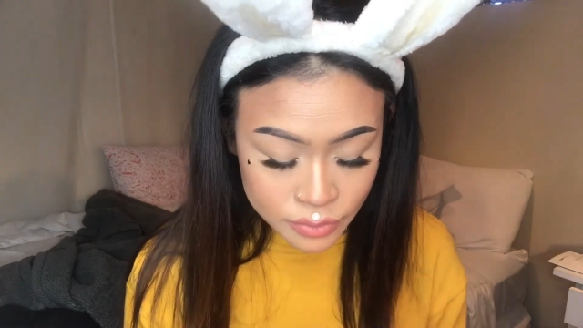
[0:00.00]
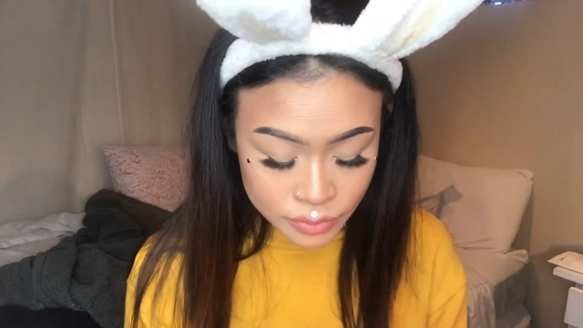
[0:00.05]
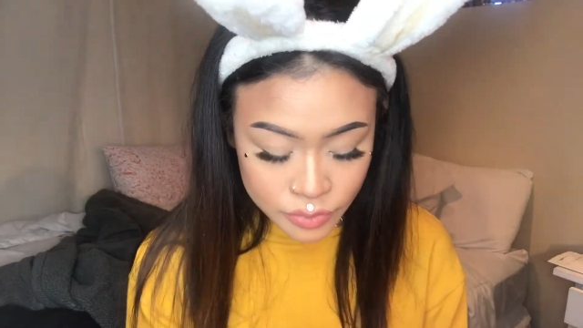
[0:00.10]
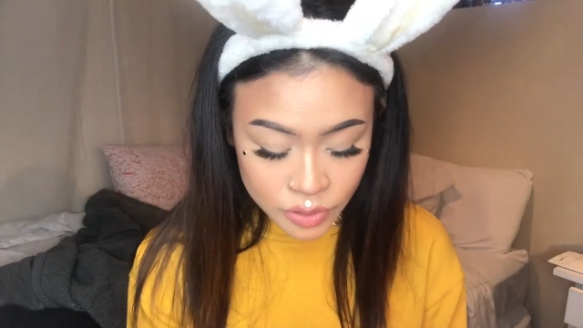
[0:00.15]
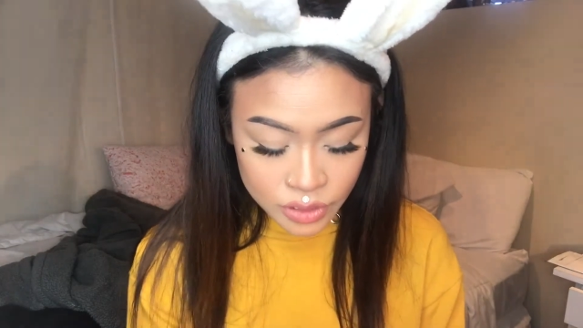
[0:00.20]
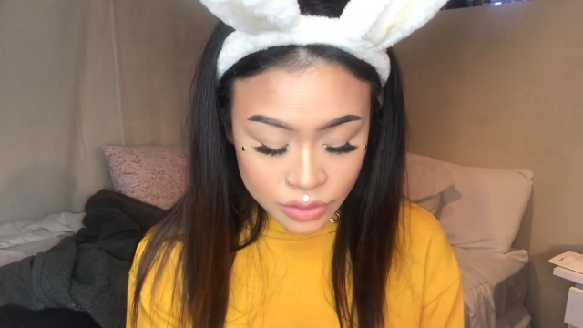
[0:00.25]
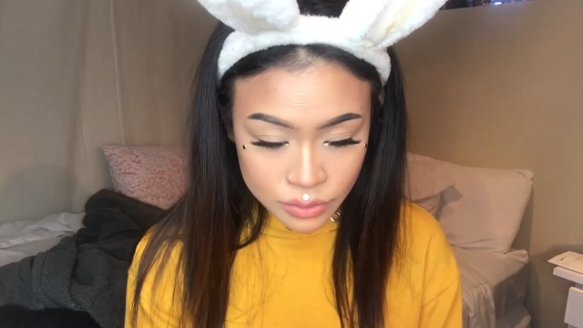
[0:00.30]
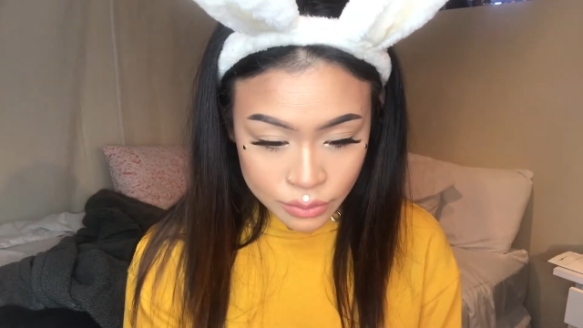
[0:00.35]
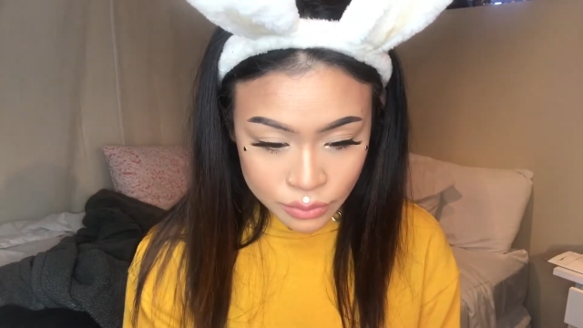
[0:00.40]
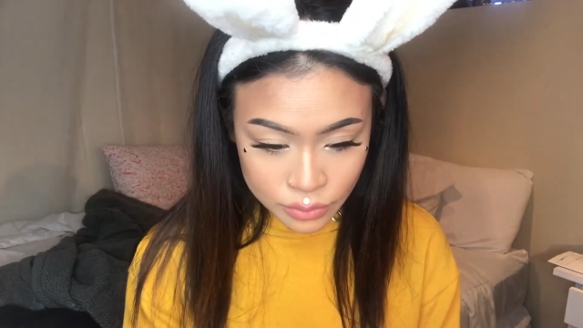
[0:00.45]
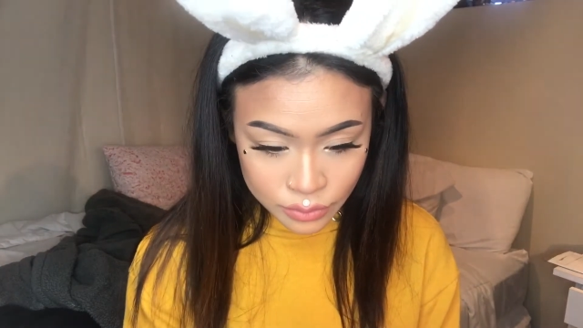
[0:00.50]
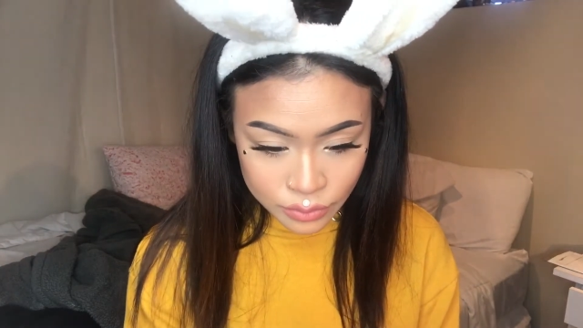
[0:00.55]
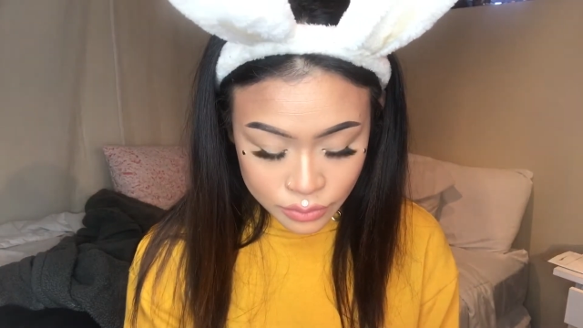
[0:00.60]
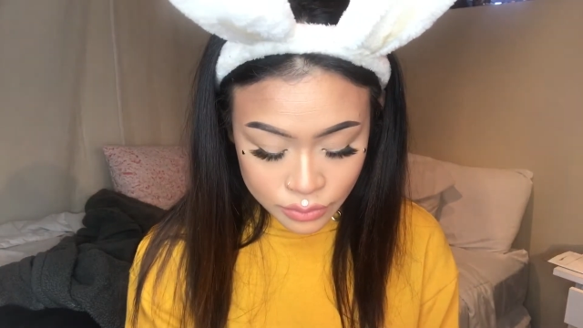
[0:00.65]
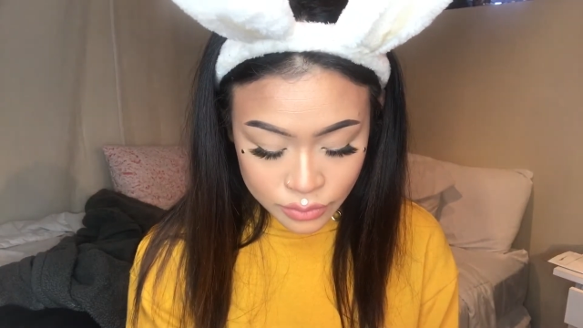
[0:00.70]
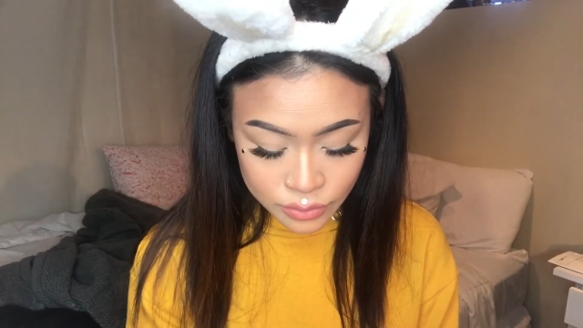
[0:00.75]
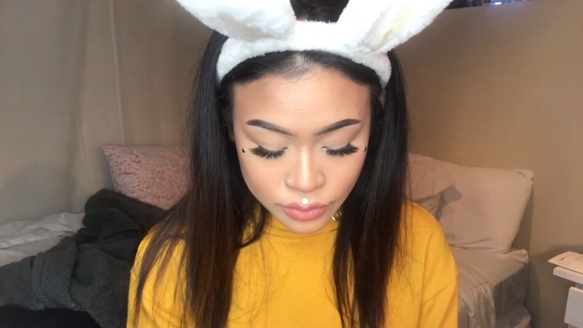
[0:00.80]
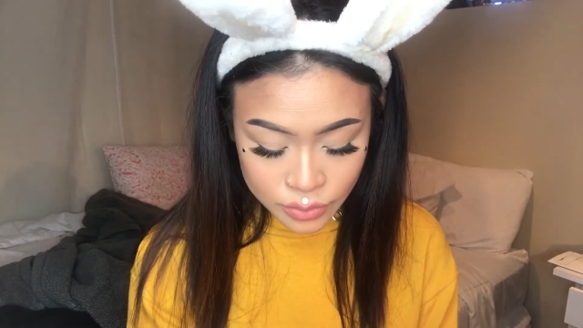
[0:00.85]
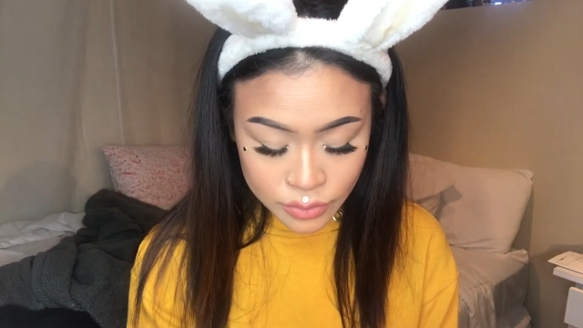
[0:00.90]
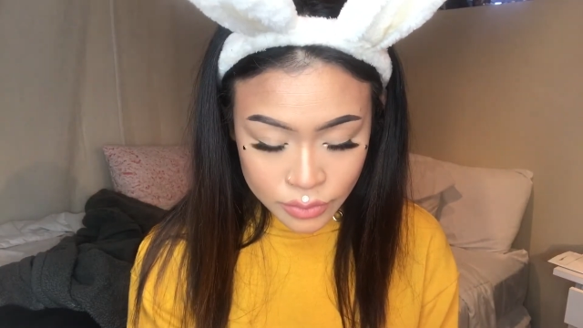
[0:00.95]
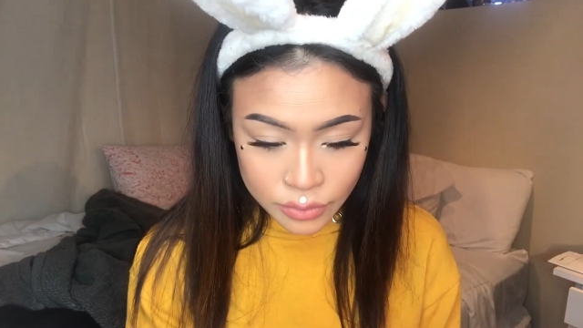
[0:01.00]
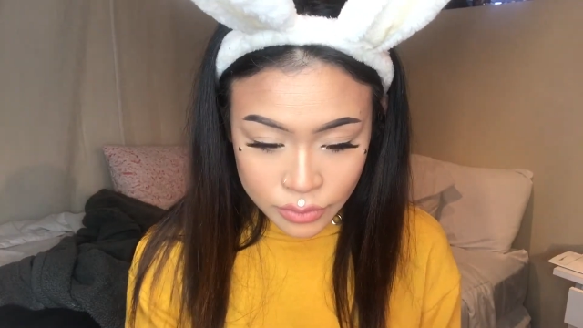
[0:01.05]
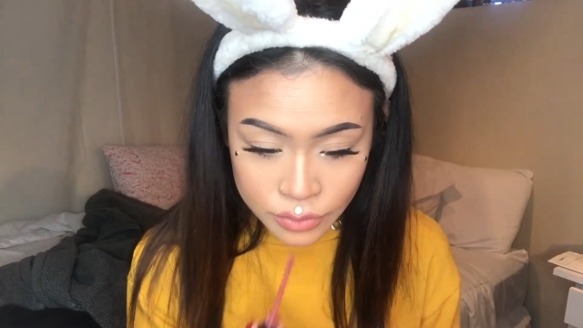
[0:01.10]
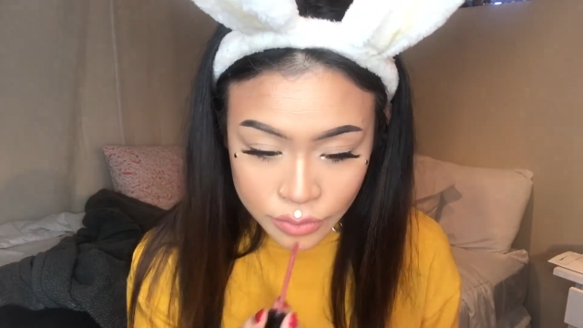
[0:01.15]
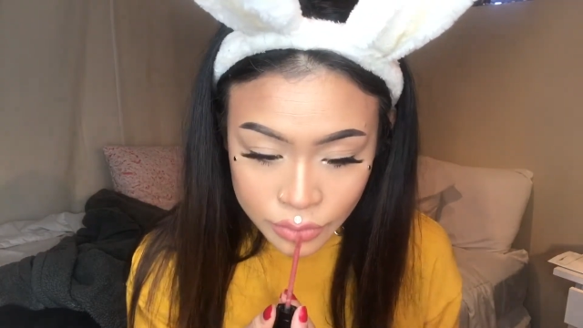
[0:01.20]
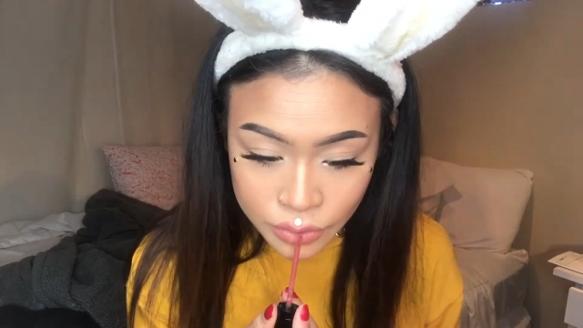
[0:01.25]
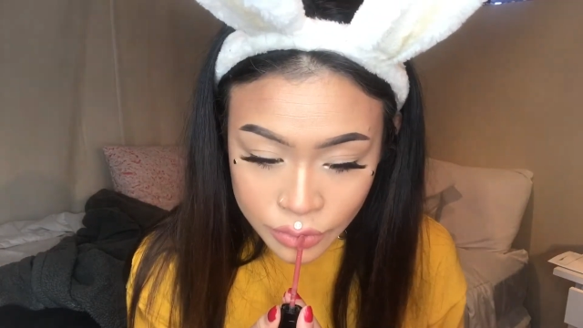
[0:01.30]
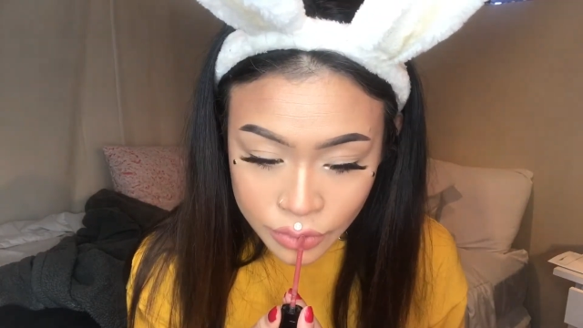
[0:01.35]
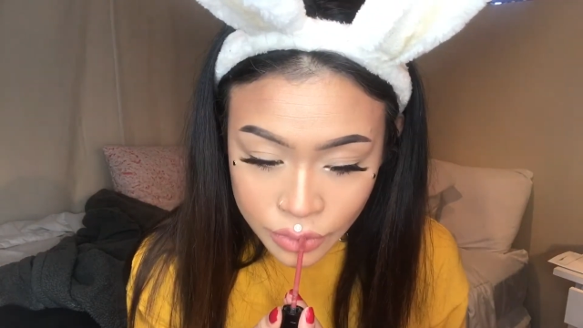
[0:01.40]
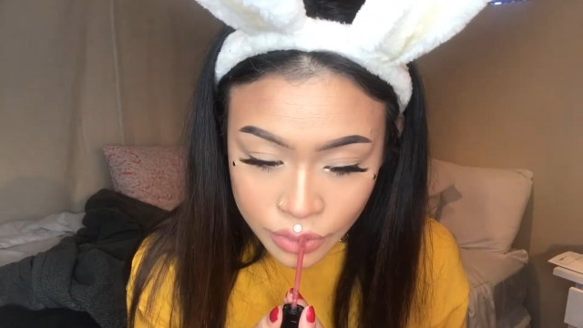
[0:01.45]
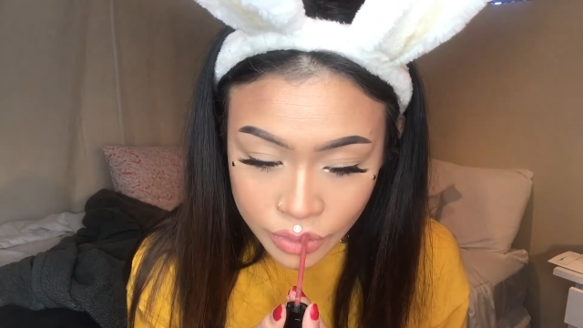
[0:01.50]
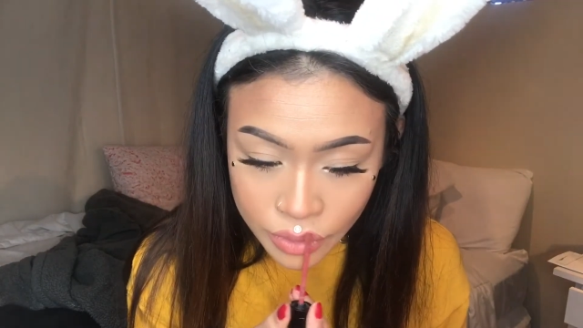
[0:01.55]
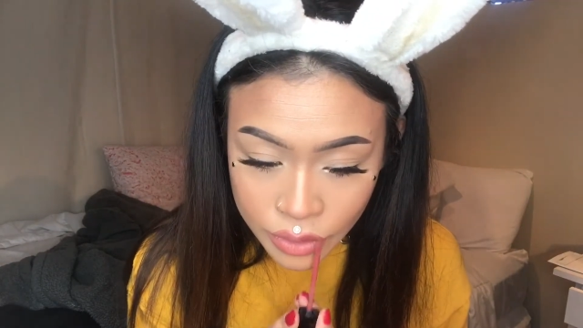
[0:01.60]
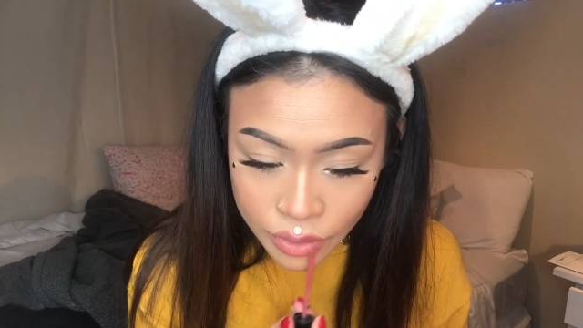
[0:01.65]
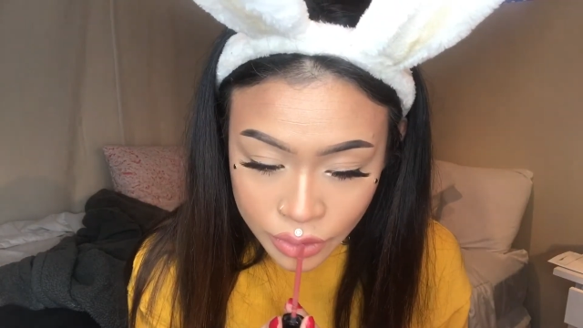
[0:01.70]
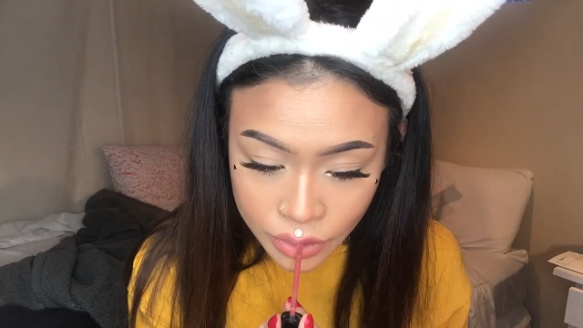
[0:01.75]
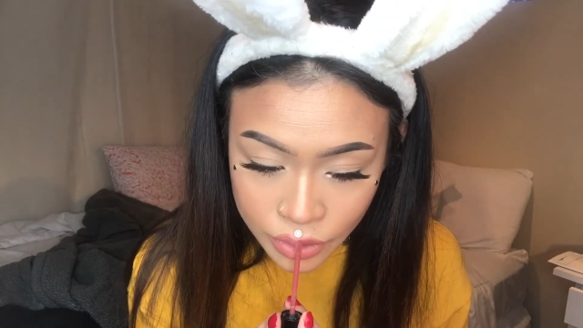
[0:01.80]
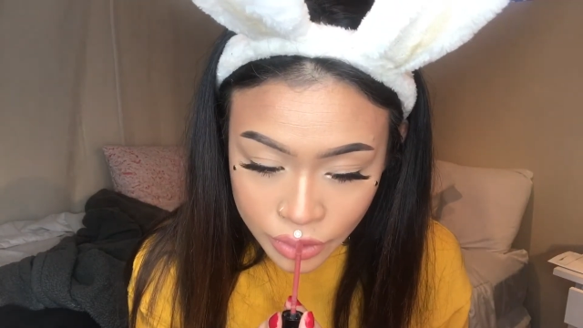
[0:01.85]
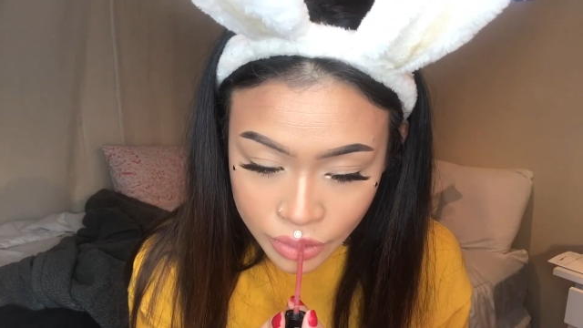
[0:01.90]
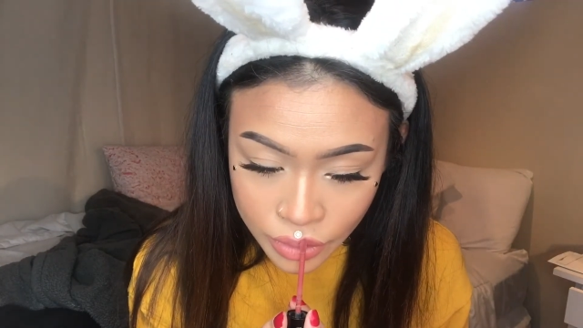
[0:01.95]
I don't know, it's a little different. The other
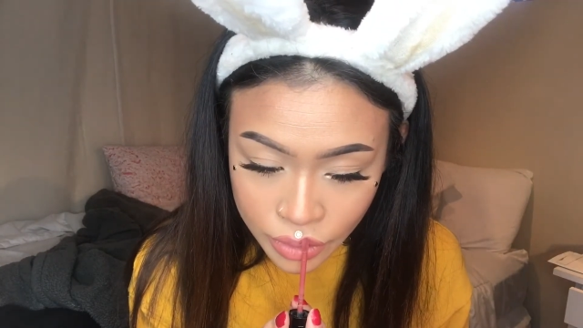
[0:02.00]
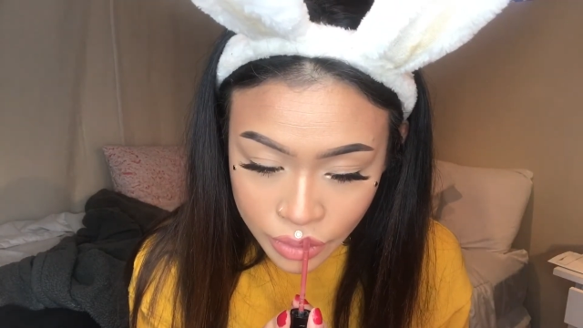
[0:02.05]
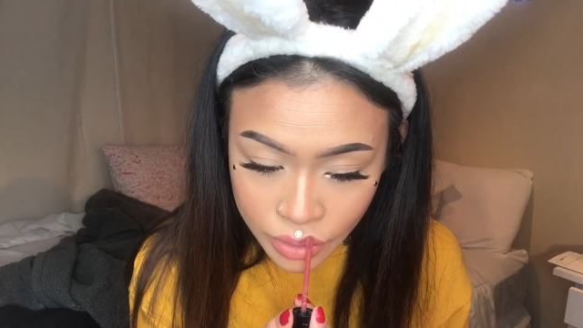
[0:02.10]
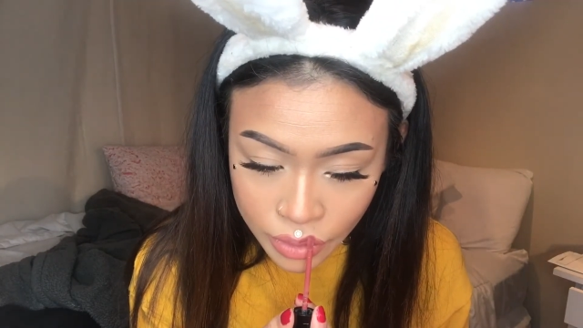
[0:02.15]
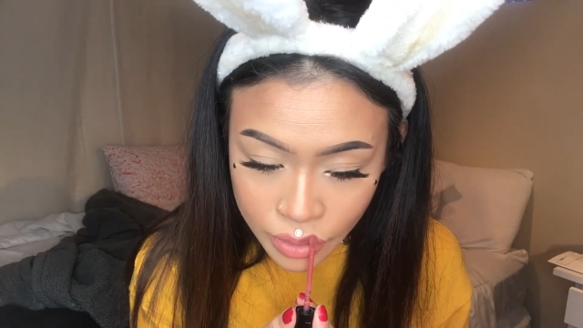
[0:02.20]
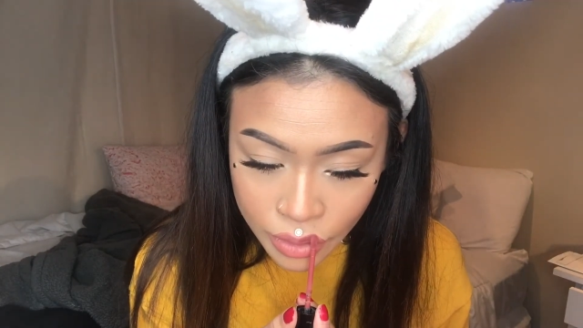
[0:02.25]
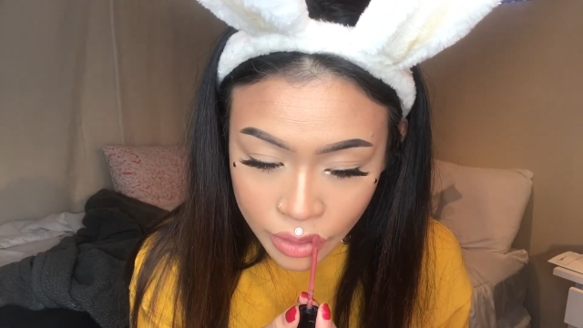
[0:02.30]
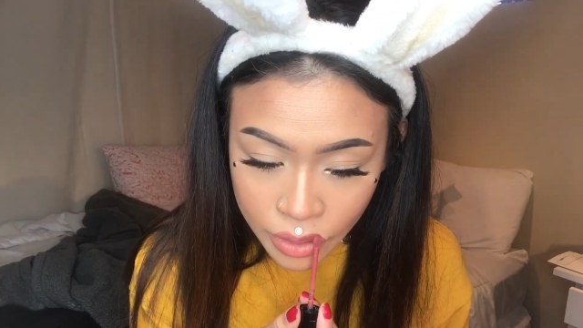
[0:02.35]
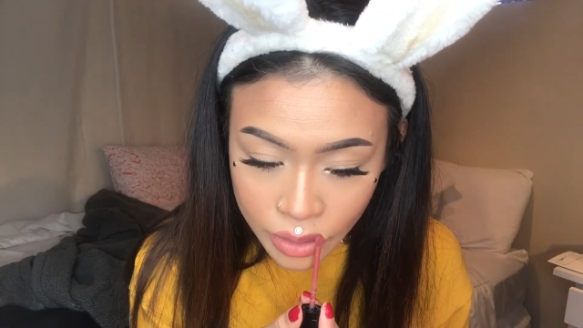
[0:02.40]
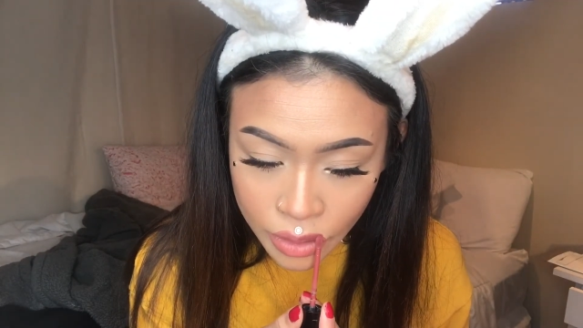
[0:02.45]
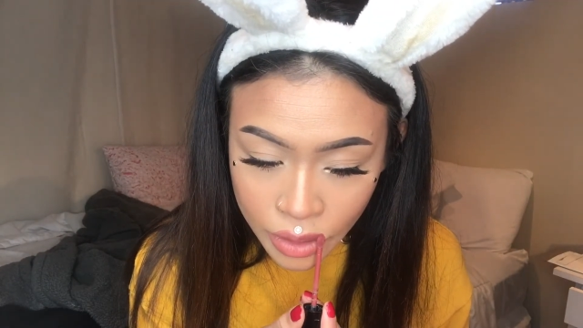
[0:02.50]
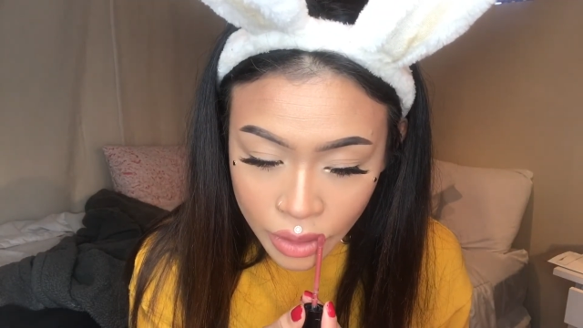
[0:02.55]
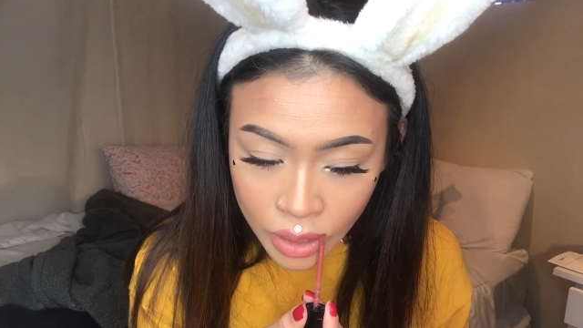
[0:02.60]
one definitely is.